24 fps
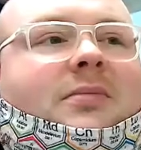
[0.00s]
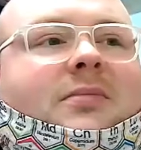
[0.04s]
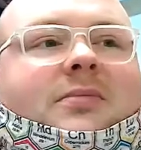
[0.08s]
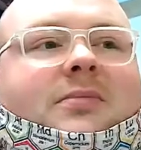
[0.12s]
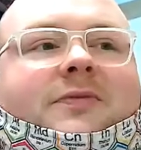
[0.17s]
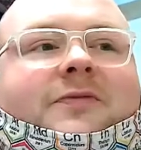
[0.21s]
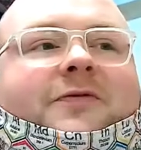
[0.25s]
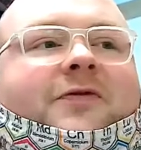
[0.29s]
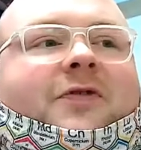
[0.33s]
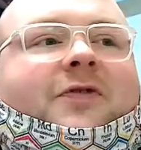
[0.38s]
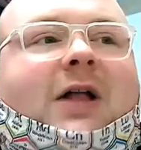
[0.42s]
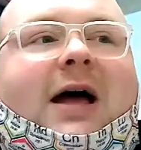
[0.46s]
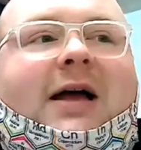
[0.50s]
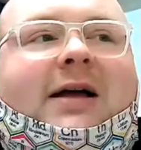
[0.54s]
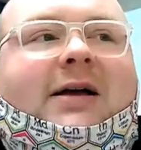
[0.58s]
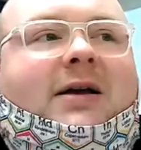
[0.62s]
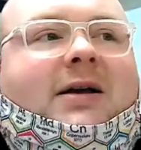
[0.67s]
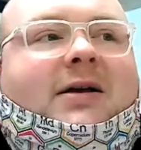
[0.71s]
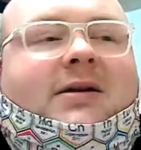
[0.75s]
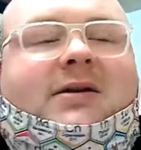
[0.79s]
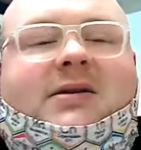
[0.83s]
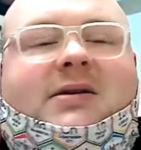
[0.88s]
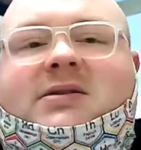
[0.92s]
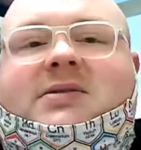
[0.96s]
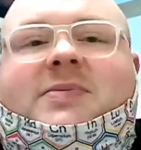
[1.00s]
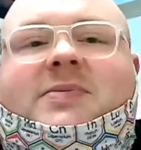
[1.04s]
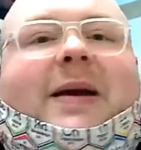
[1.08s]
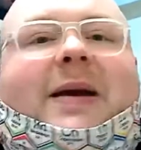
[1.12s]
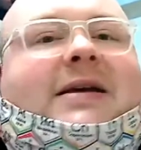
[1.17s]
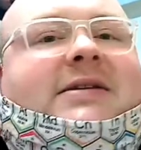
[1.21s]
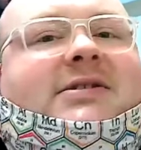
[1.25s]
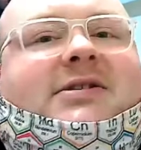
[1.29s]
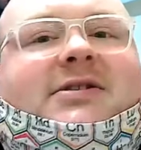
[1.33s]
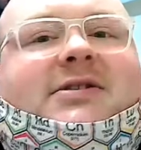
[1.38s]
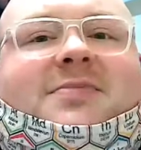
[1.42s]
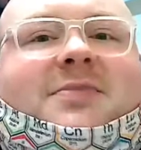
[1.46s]
flying into
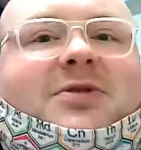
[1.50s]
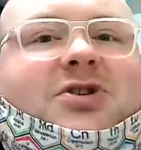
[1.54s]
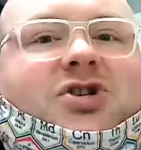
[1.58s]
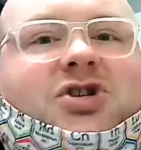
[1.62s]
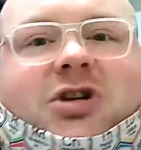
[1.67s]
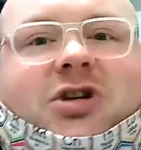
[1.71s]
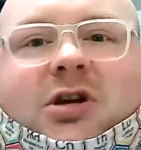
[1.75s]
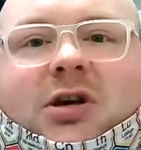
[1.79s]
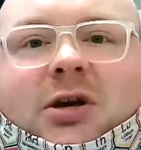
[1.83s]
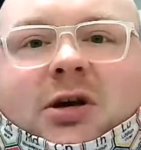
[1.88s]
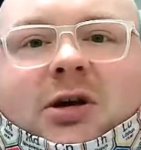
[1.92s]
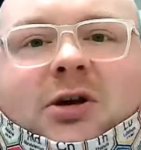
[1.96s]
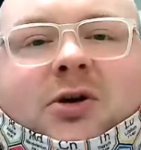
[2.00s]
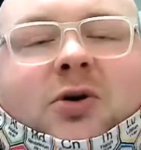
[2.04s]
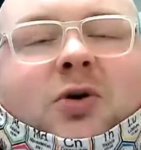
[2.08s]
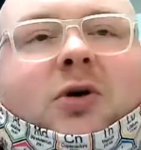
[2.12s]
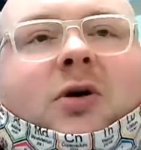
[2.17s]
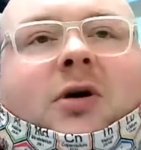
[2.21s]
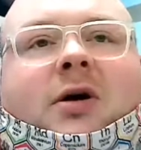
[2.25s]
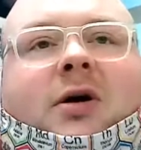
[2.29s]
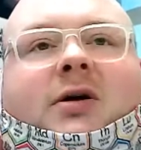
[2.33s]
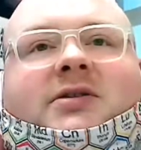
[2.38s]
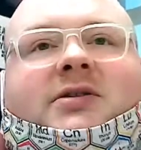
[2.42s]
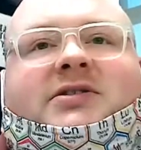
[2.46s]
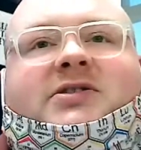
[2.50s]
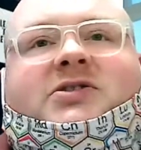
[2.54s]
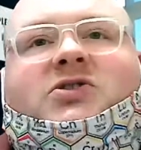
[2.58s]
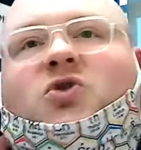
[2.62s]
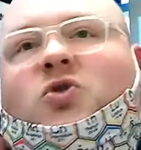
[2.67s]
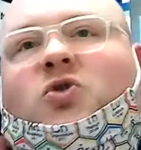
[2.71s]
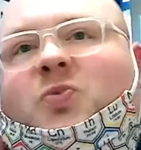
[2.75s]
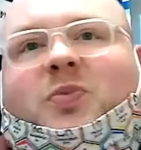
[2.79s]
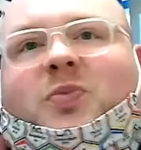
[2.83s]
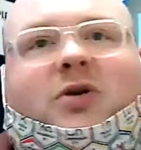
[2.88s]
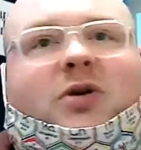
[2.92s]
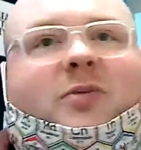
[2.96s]
space machine or a
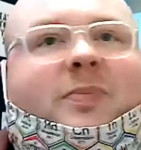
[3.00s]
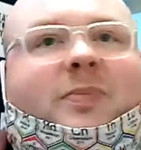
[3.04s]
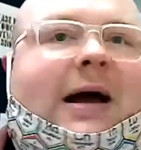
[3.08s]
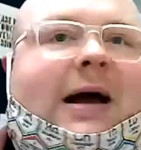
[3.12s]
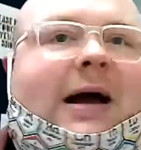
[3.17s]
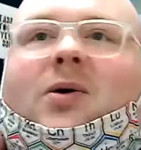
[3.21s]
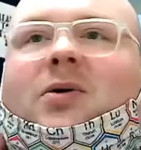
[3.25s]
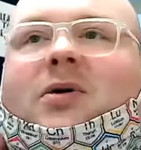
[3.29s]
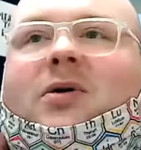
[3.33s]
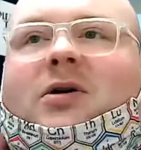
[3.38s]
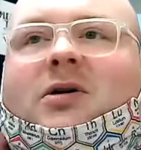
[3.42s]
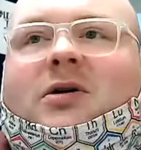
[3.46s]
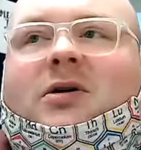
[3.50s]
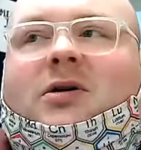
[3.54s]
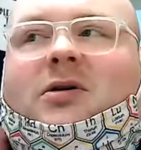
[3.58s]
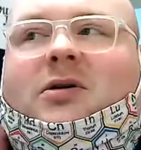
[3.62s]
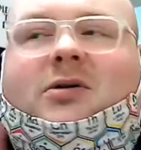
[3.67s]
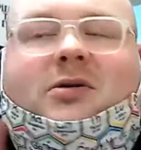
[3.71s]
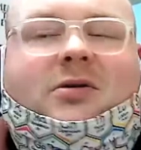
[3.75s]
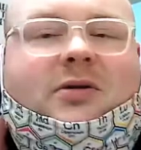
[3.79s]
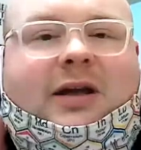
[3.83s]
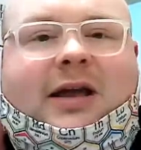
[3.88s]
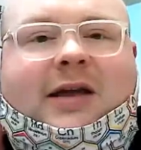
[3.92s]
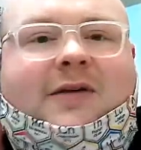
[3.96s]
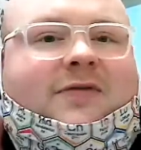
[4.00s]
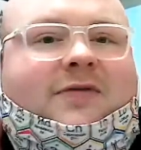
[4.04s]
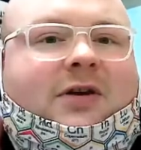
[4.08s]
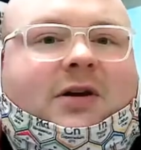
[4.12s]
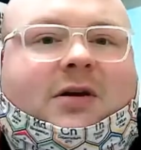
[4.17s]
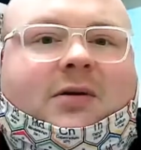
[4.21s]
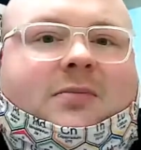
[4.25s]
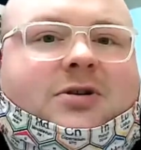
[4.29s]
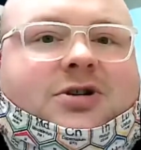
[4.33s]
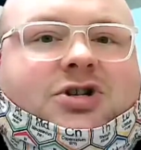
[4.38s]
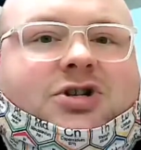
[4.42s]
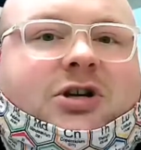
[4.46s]
superpower
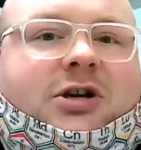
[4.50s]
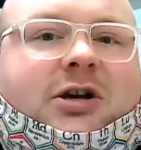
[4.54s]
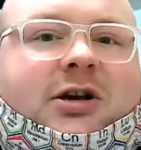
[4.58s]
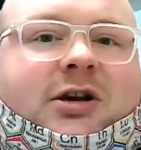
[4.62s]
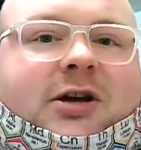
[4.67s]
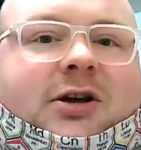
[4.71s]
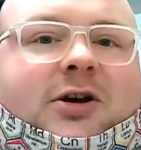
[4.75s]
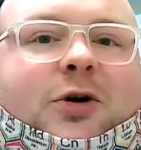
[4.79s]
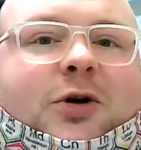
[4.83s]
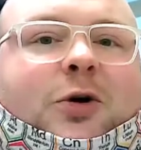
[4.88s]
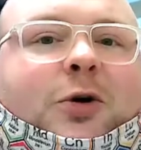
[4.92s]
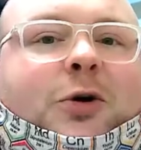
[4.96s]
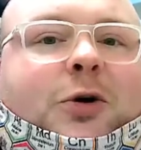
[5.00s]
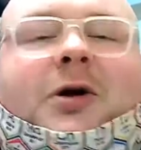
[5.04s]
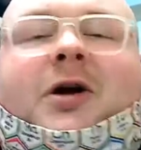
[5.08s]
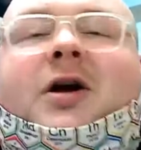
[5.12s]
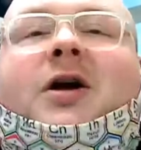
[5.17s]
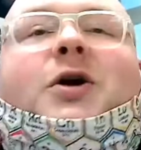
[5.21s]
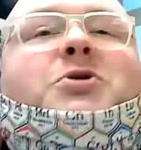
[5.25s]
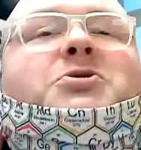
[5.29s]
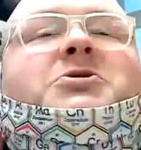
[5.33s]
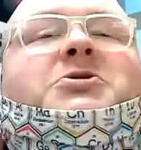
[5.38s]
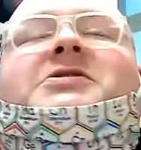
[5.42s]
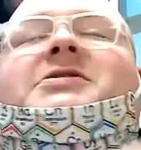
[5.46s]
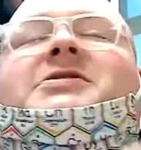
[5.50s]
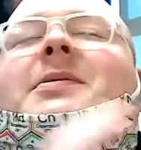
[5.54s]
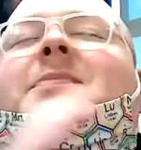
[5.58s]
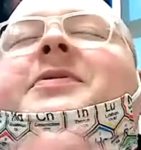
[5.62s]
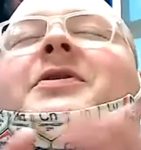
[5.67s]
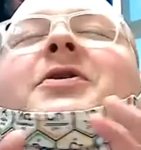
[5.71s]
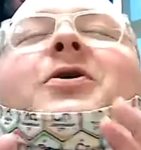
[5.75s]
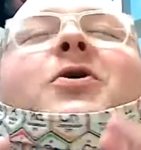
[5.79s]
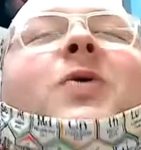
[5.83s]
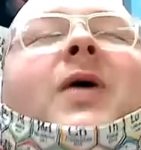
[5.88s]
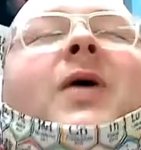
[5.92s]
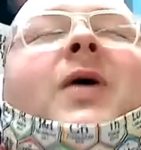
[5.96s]
giving machine or just
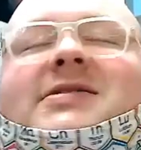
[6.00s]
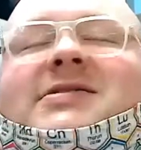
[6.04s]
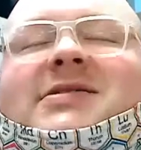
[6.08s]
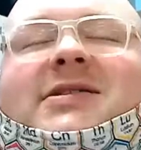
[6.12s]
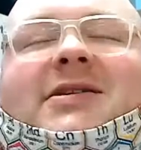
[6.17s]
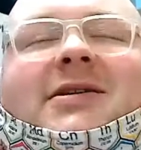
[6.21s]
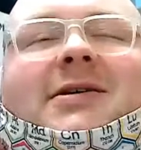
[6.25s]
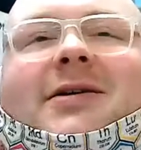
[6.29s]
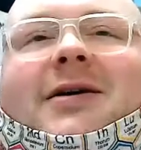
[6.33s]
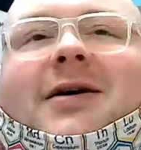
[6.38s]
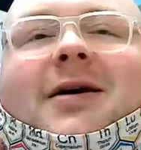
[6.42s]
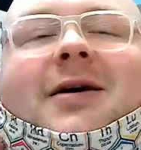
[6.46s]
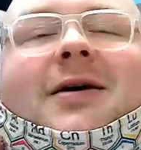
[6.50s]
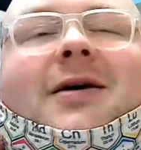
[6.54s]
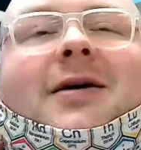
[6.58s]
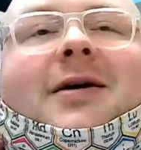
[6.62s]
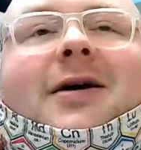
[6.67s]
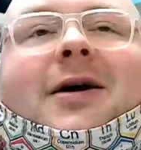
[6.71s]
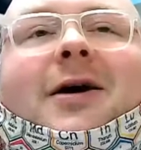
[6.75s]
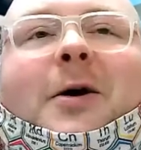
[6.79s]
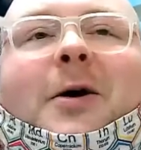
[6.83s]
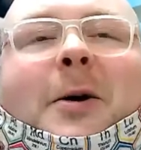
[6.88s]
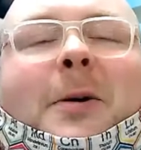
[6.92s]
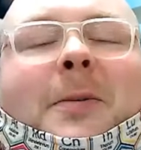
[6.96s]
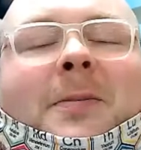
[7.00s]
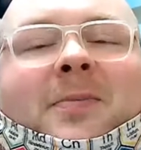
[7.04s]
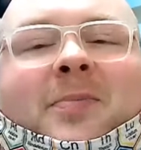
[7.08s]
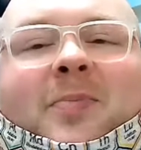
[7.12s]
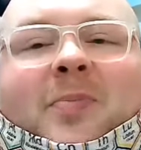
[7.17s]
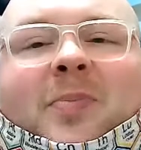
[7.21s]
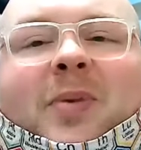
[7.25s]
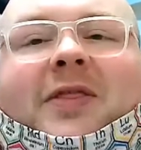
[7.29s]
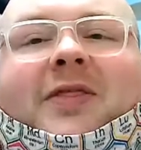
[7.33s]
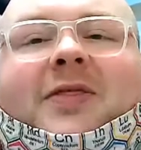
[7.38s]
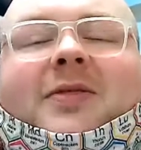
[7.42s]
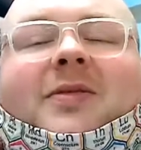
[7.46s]
something crazy.
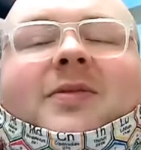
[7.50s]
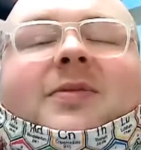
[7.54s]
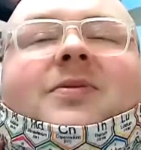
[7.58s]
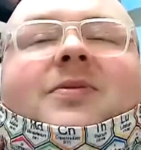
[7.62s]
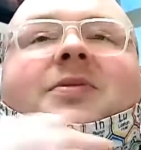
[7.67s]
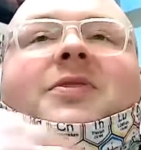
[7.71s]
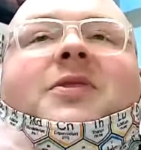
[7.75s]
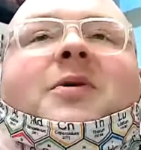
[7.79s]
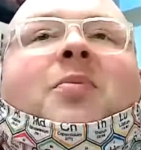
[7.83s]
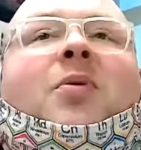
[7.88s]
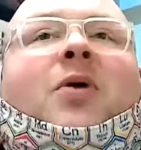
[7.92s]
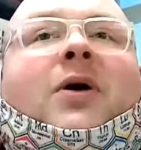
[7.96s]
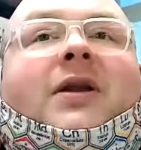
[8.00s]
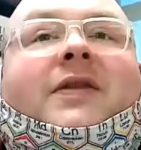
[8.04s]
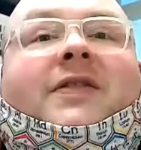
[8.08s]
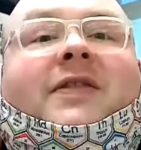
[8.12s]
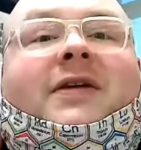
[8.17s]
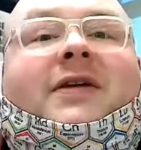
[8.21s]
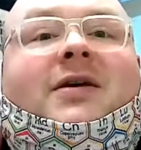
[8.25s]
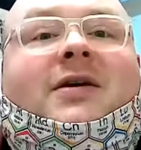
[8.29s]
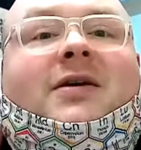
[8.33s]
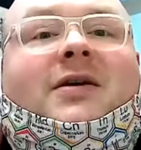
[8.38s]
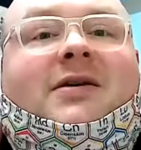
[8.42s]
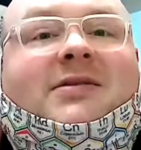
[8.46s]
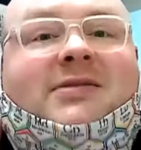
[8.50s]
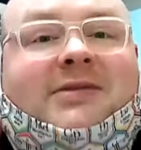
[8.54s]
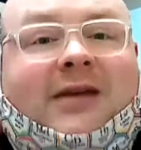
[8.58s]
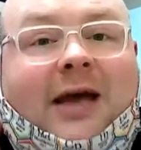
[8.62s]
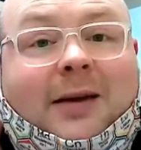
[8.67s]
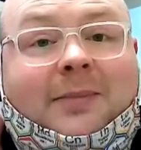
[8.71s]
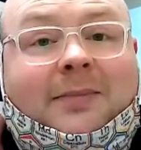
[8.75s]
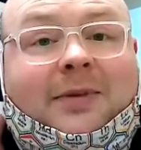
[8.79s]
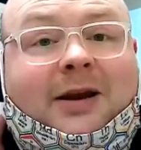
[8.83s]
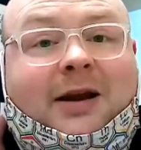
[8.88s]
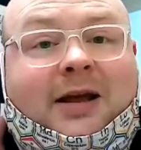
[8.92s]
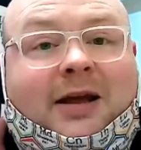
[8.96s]
But the point of the
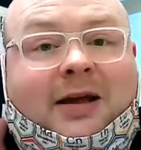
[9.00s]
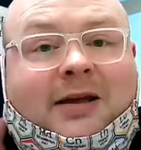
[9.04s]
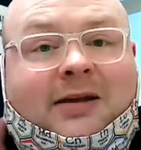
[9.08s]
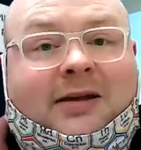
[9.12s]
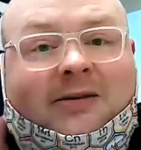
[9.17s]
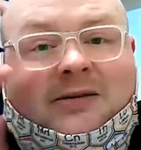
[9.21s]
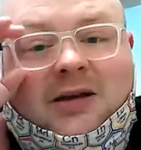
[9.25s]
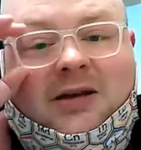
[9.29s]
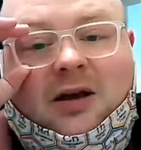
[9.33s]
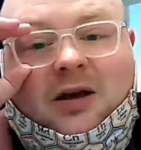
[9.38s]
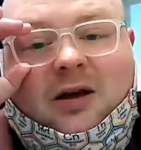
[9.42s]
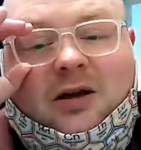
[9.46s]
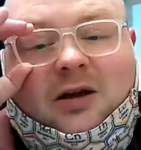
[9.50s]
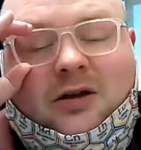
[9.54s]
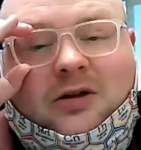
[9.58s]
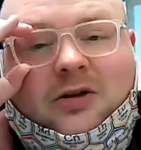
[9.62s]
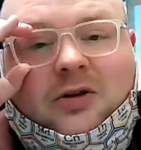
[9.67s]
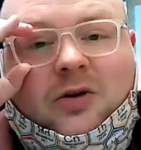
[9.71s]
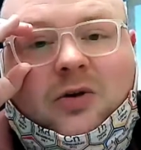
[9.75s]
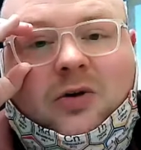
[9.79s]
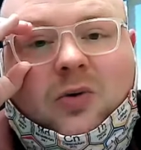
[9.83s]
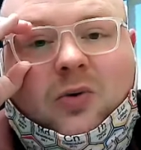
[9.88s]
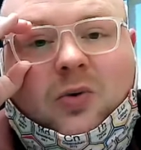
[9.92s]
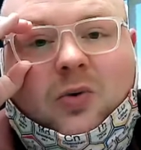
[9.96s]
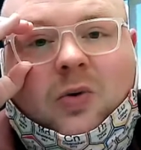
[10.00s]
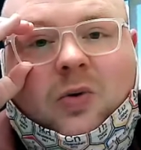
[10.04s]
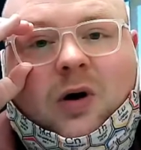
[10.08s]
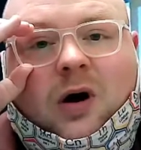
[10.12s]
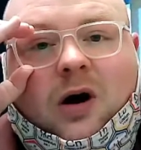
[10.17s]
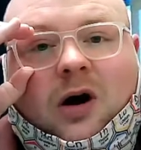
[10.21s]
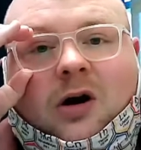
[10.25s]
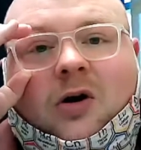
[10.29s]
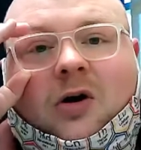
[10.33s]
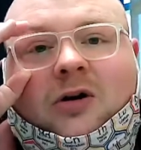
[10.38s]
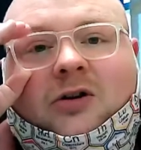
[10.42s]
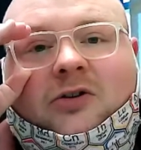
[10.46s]
assignment is you
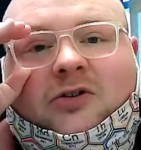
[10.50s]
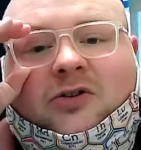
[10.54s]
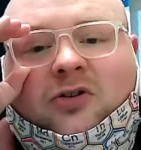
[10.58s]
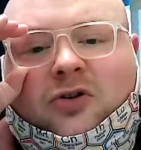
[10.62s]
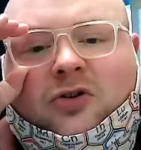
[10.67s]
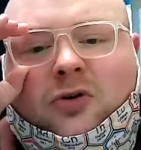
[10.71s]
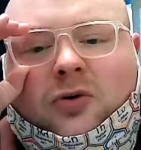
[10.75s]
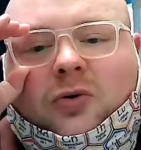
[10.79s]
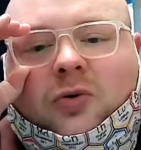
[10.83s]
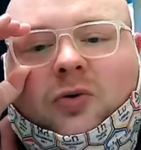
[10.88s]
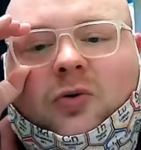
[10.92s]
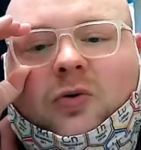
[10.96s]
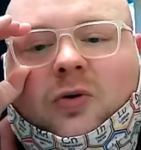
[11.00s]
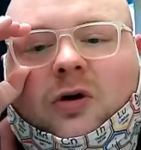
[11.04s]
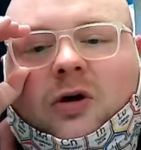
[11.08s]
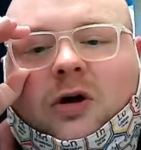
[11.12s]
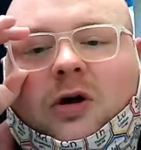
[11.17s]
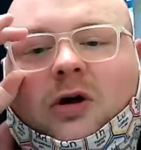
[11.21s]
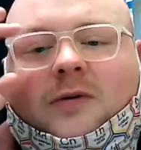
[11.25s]
are going to